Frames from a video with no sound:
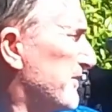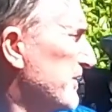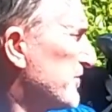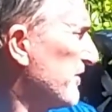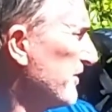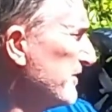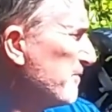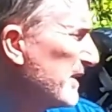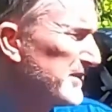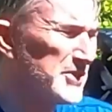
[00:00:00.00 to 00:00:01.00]
these kind of
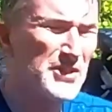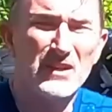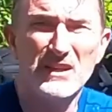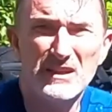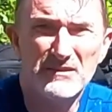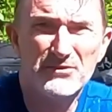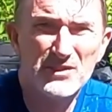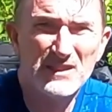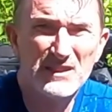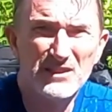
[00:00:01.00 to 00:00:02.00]
bags for
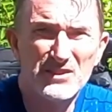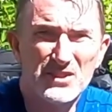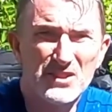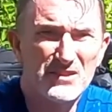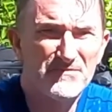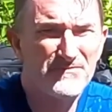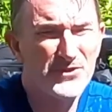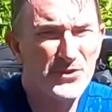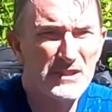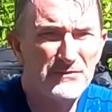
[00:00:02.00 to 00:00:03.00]
as little as
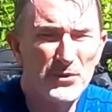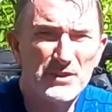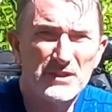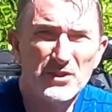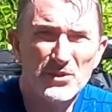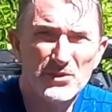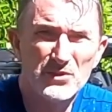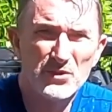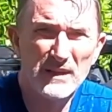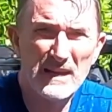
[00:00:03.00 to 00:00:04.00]

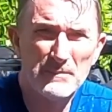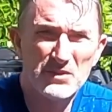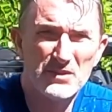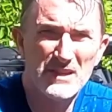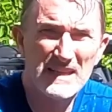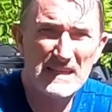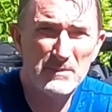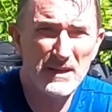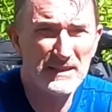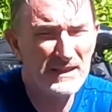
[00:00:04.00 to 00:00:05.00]
$30–40 on Amazon and
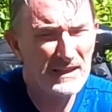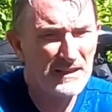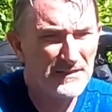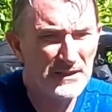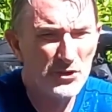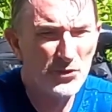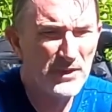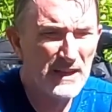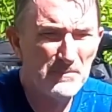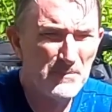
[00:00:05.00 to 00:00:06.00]
eBay. They're
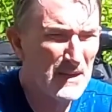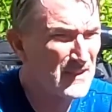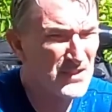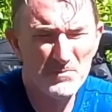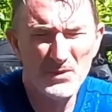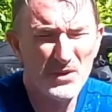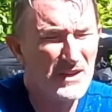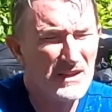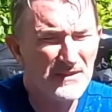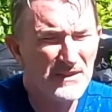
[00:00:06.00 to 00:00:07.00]
no-name bags, but
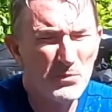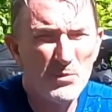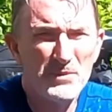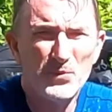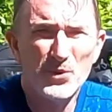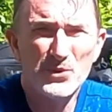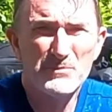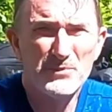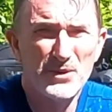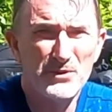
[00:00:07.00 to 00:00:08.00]
they won't be
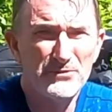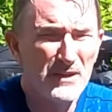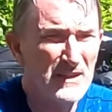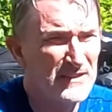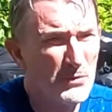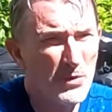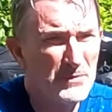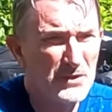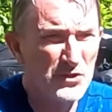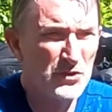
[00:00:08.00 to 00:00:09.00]
waterproof, they won't be as